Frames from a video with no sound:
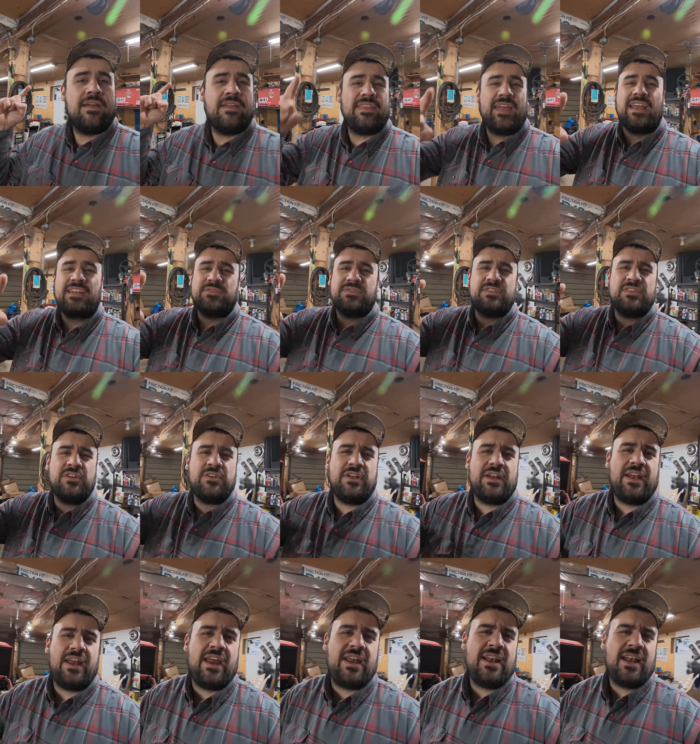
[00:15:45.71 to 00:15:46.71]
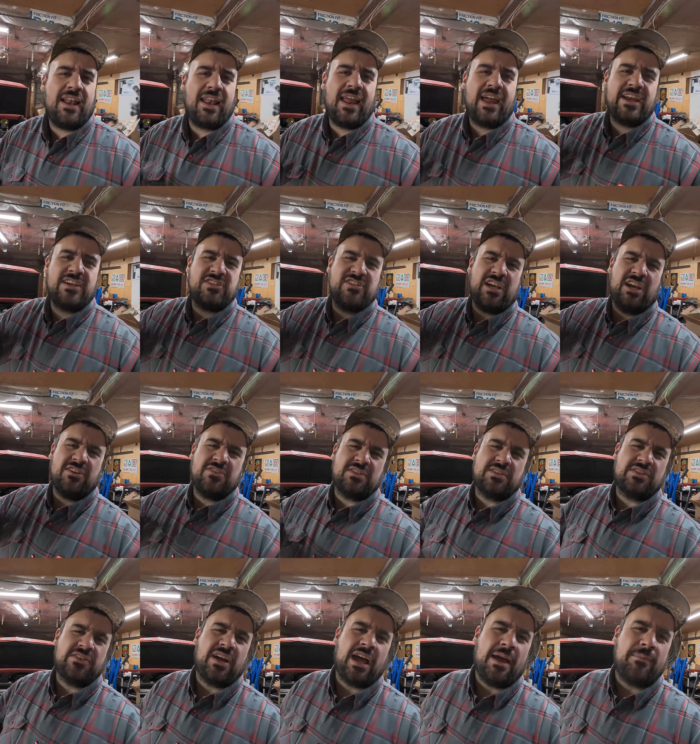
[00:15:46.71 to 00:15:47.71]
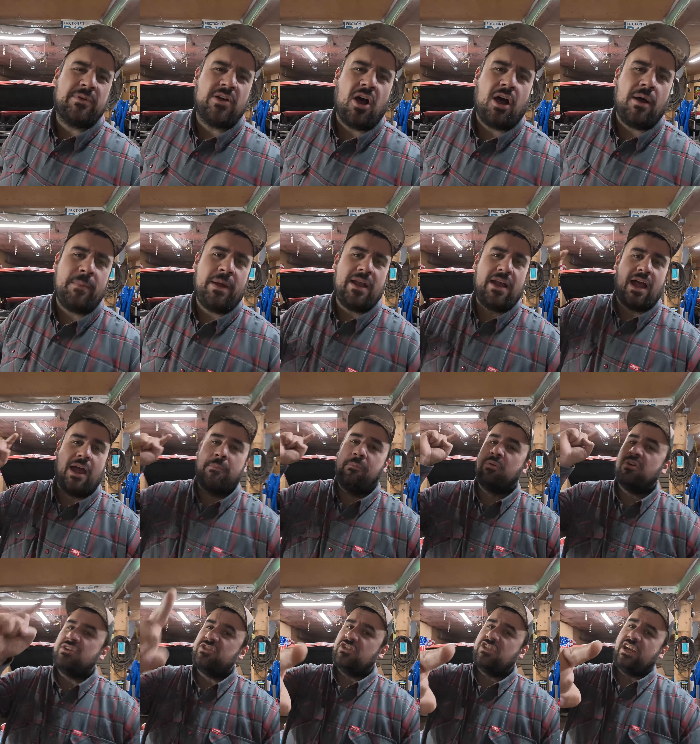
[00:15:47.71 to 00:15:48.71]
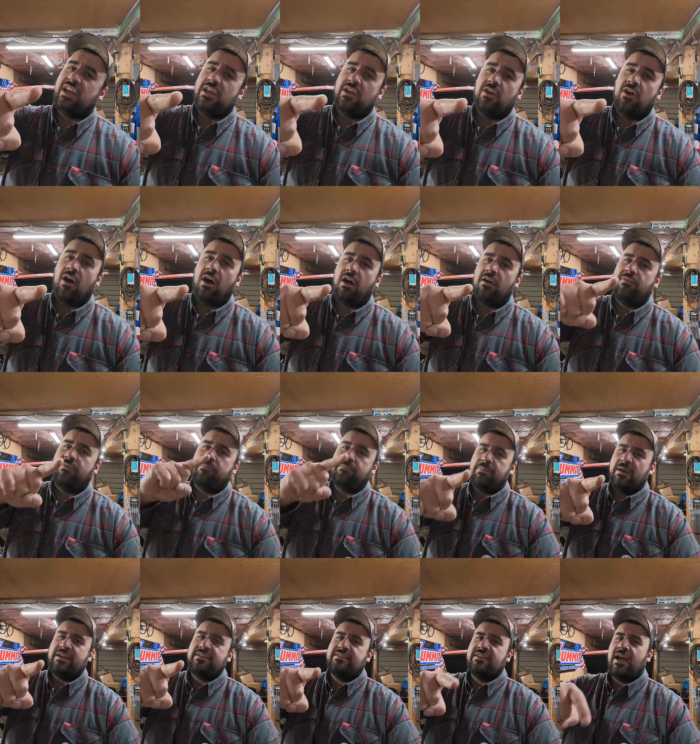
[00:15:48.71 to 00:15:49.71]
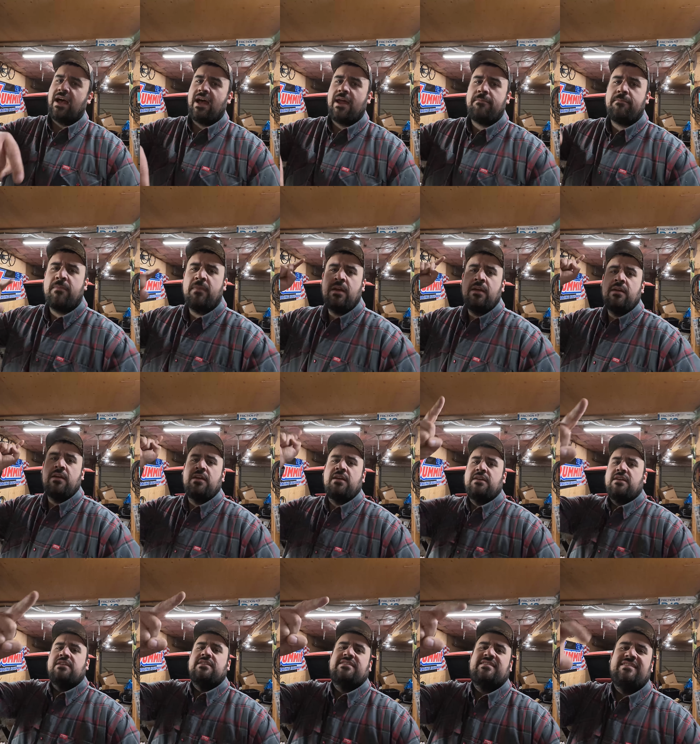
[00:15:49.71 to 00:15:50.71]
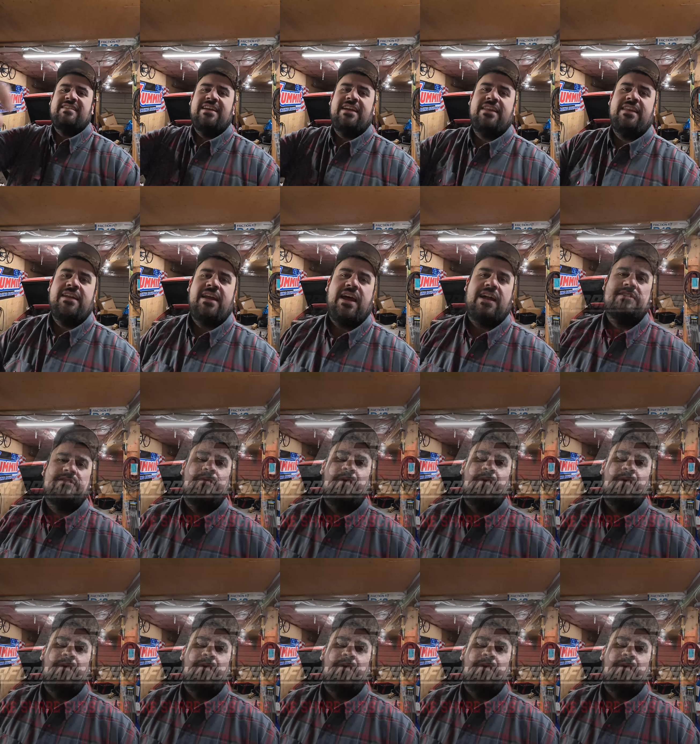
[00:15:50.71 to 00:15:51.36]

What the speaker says: Thanks for tuning in. Like, share, subscribe, comment. I appreciate you all big time. See you in the next